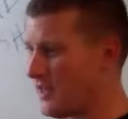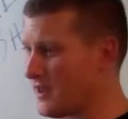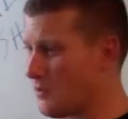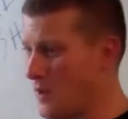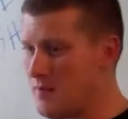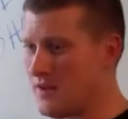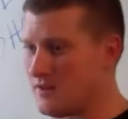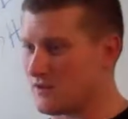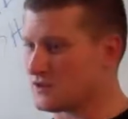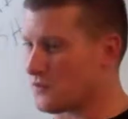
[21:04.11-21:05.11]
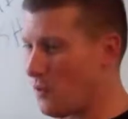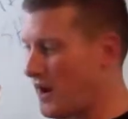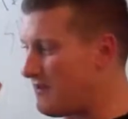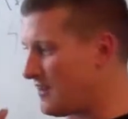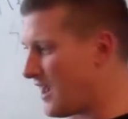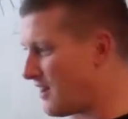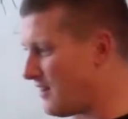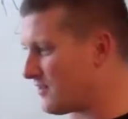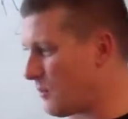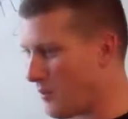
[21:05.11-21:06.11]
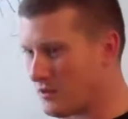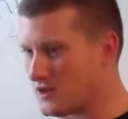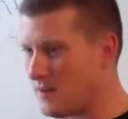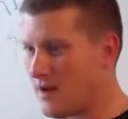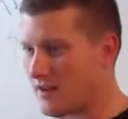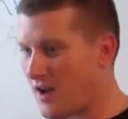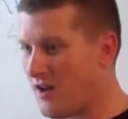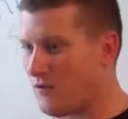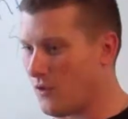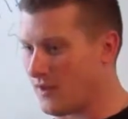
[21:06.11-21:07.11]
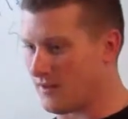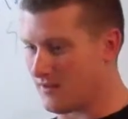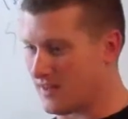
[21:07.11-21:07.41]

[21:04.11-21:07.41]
like women just for waving at us while we're driving on a convoy